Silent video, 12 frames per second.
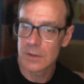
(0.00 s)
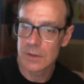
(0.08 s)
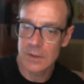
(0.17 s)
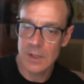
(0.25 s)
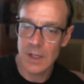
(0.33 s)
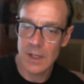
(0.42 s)

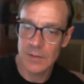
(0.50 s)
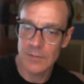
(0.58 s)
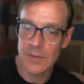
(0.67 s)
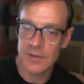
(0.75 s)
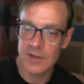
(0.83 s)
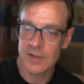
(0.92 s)
Okay,
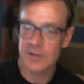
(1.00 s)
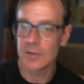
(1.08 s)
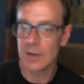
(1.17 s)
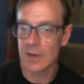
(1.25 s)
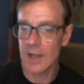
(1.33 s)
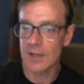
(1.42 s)
I see
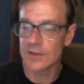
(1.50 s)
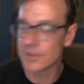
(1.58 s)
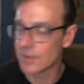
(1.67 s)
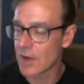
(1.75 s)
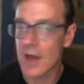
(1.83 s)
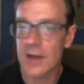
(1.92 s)
some heads
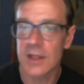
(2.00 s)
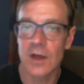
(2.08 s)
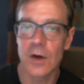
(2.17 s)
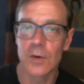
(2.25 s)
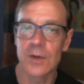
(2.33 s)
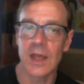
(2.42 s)
nodding.
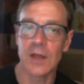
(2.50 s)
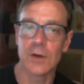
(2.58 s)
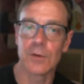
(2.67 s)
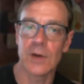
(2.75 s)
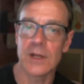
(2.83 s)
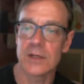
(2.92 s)
Okay,
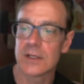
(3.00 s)
great.